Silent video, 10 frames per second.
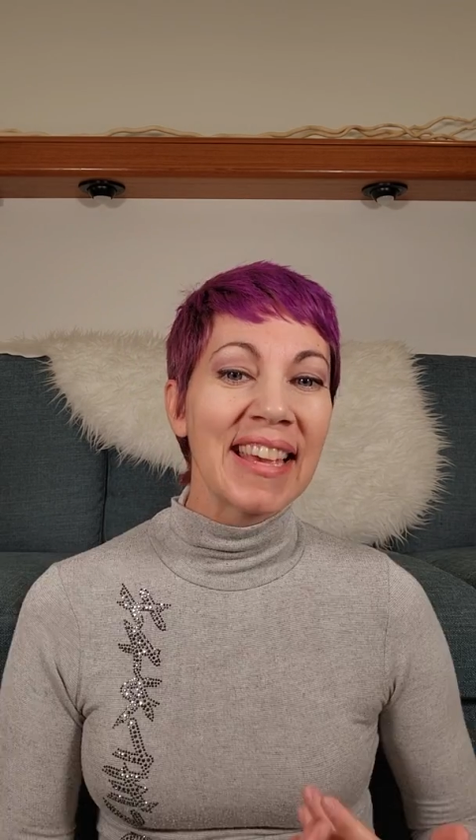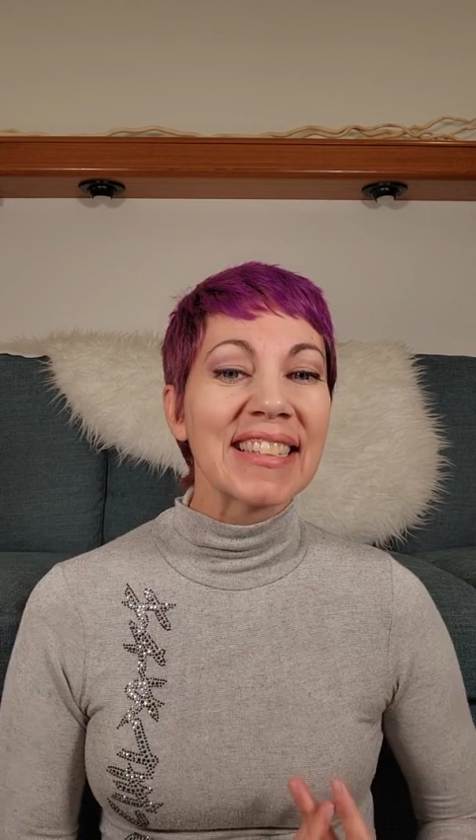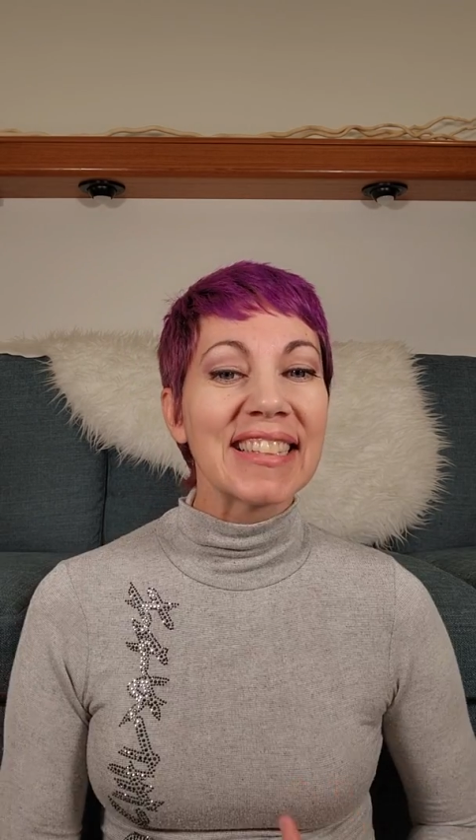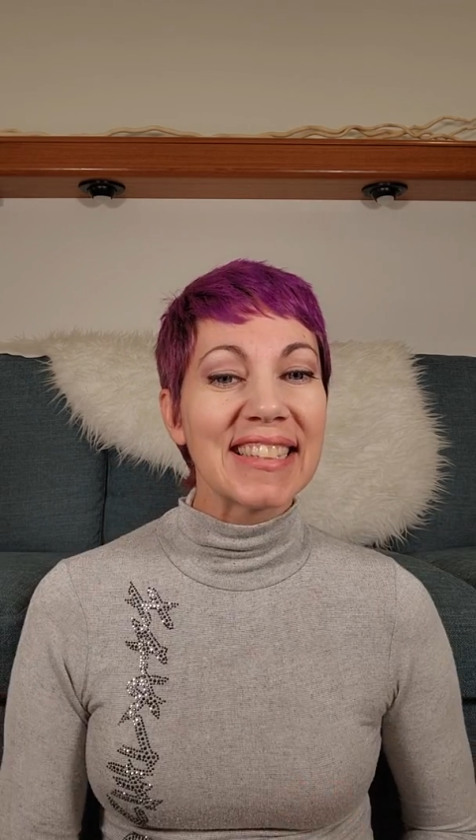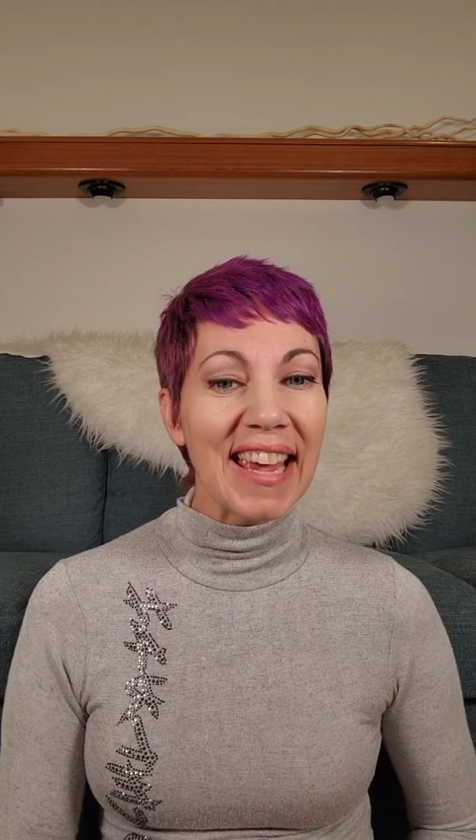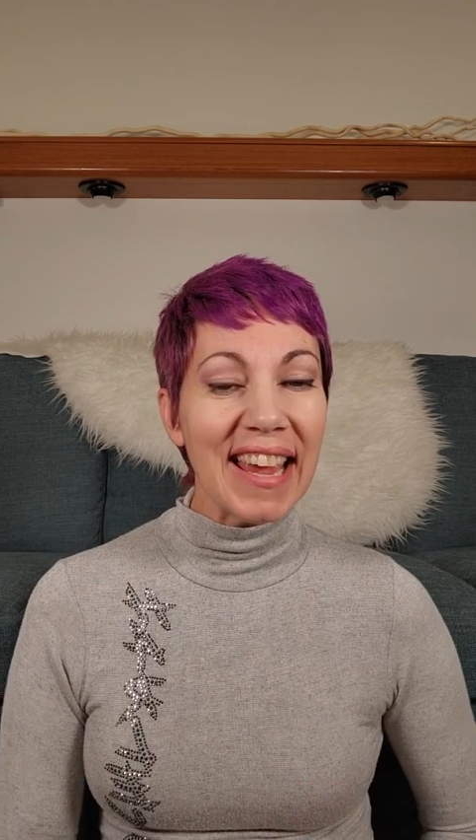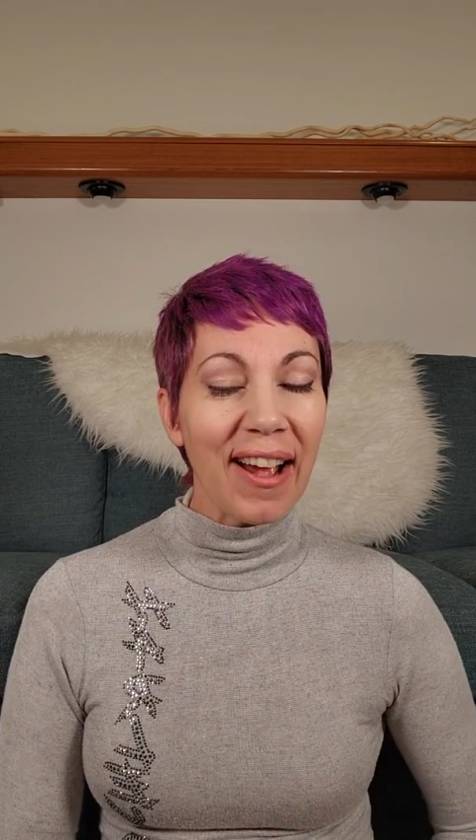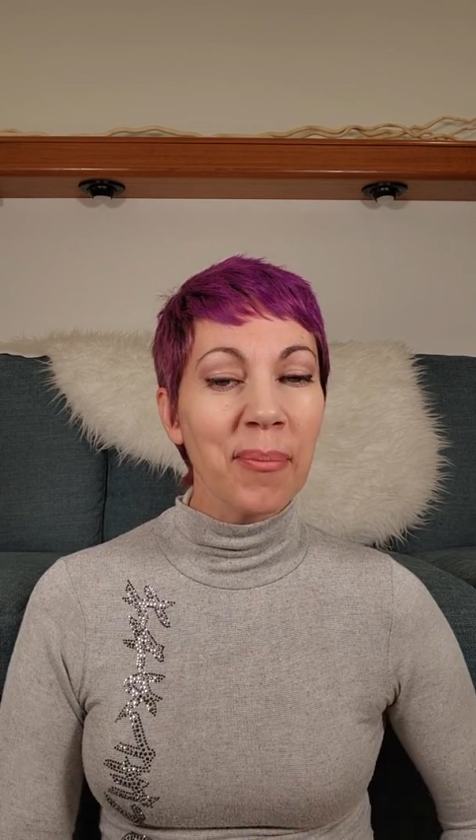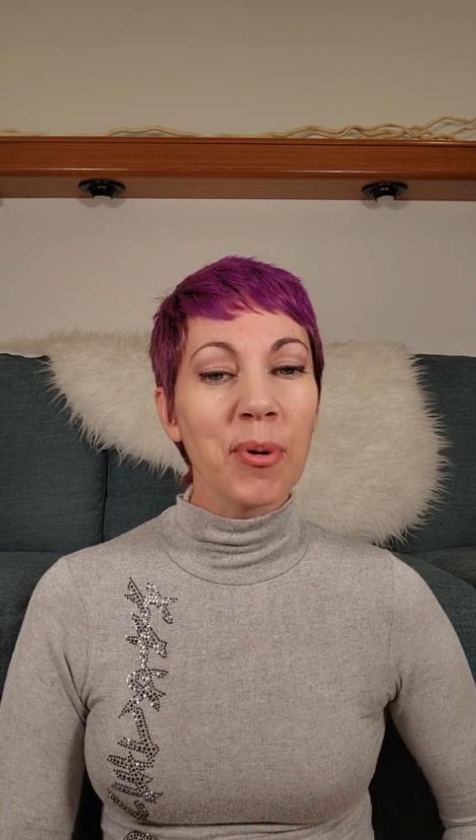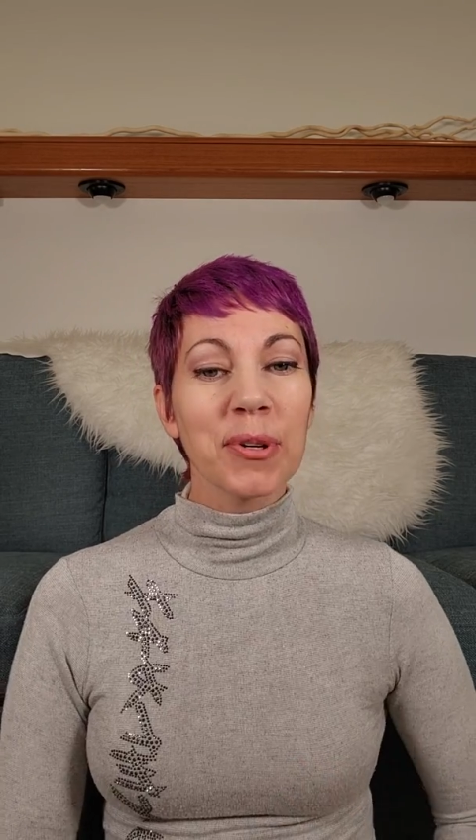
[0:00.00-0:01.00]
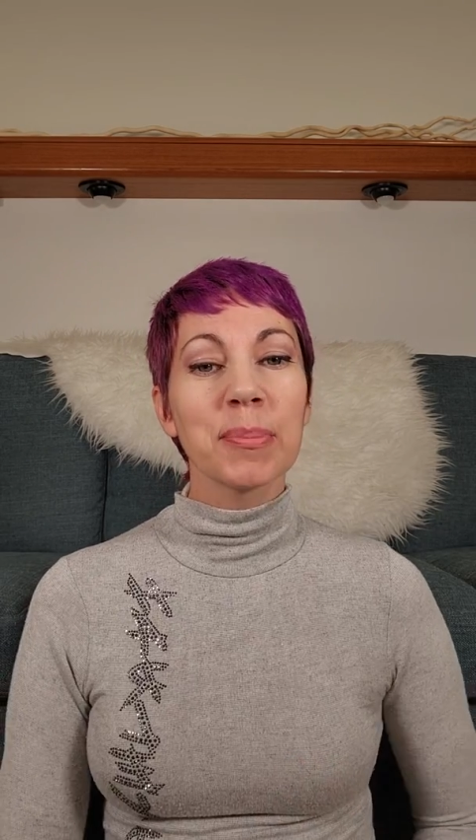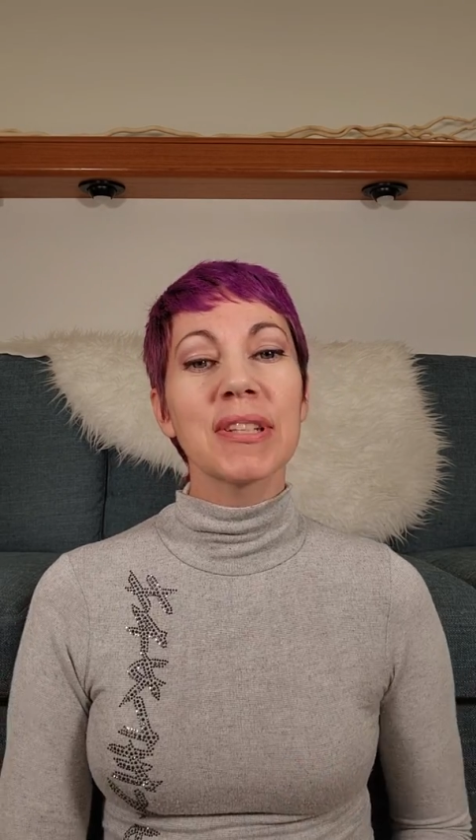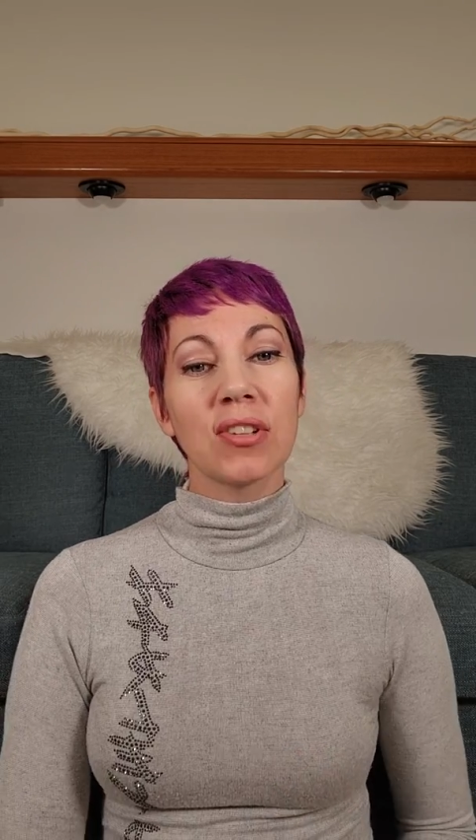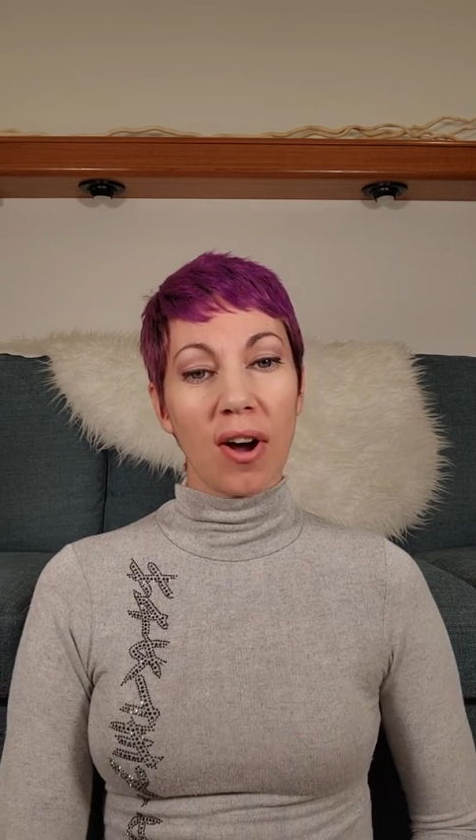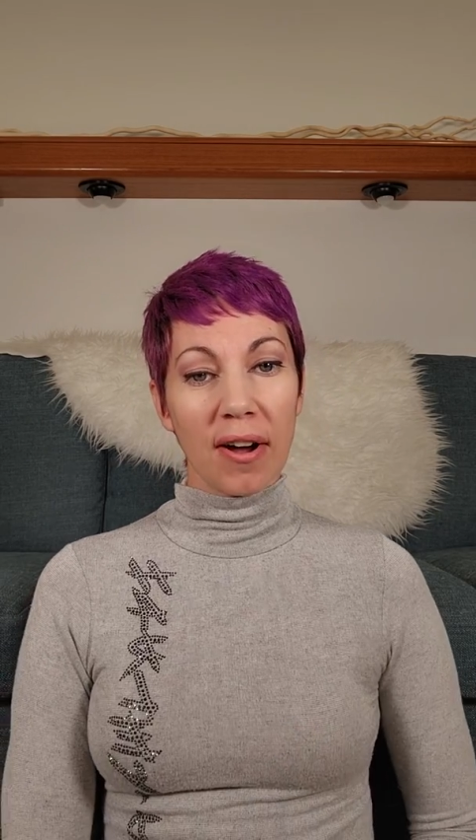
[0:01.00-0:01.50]
Today I'm going to be
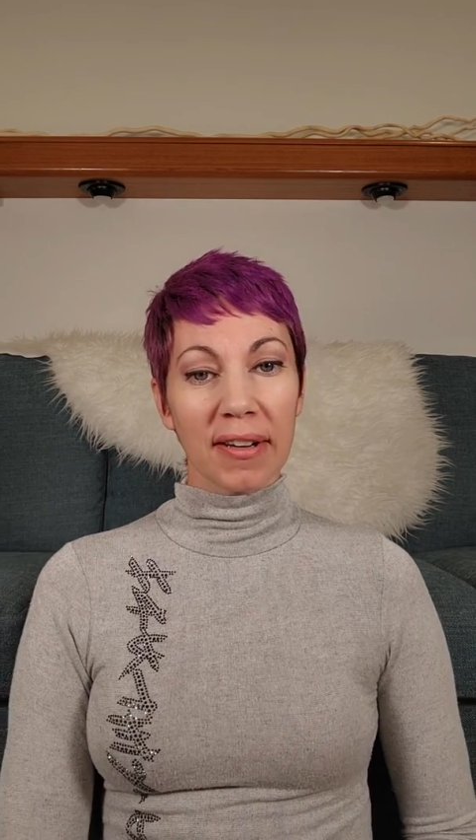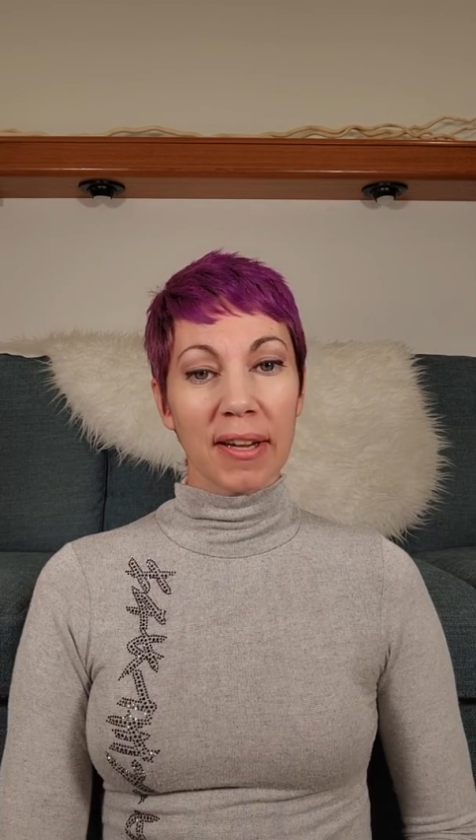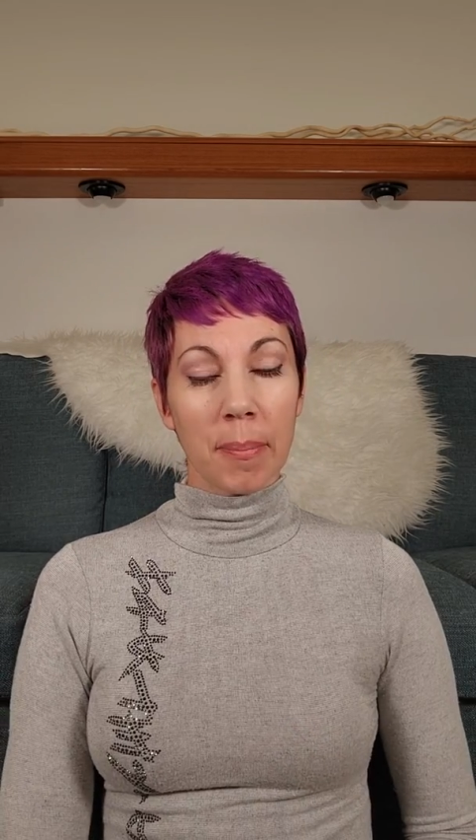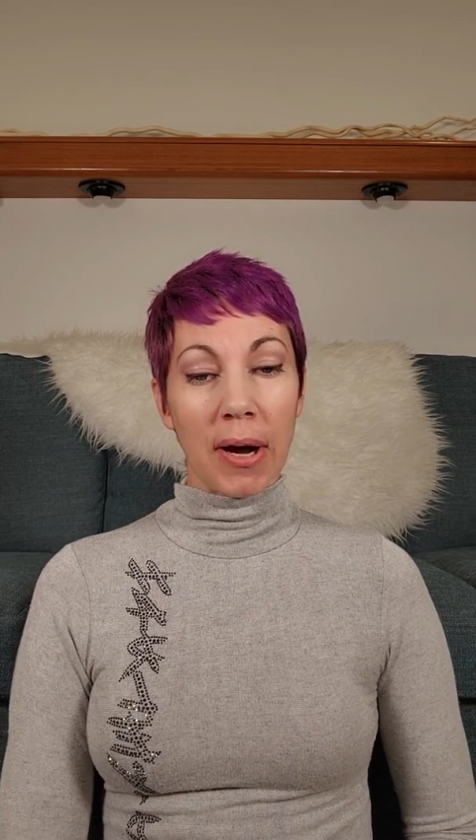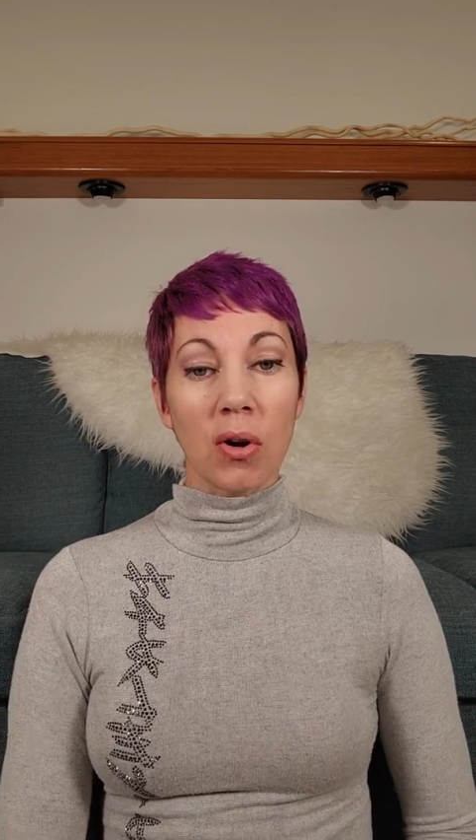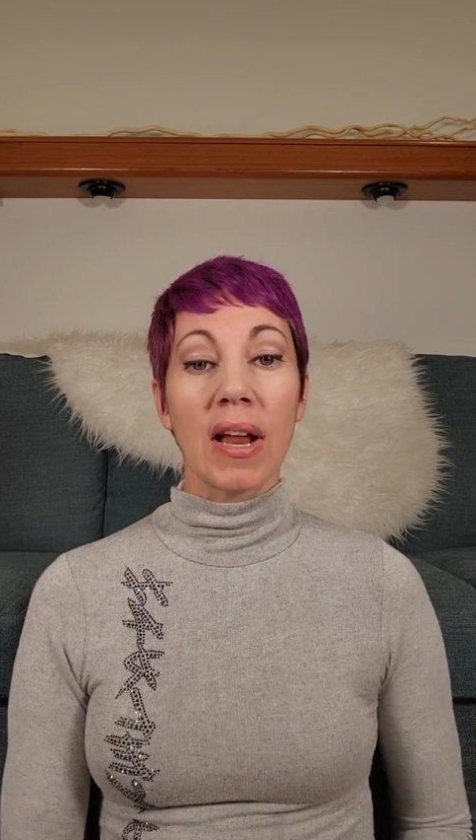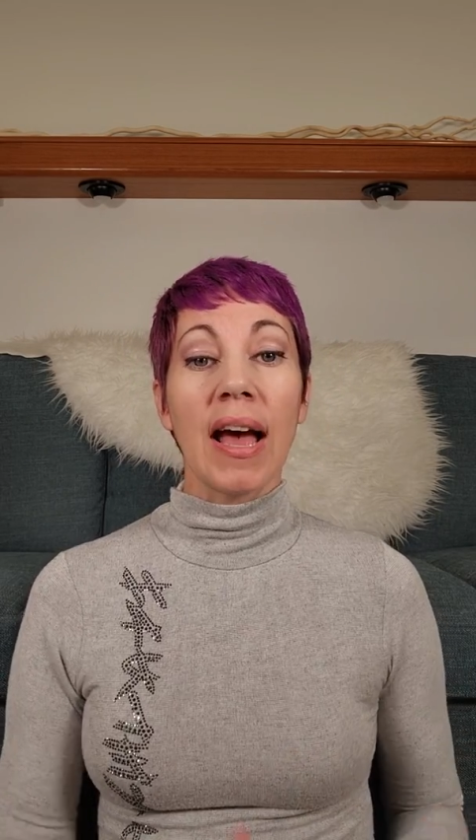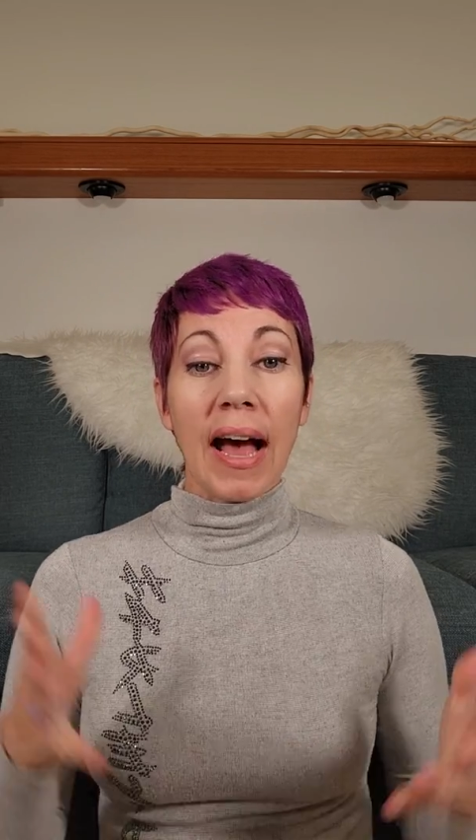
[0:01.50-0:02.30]
talking about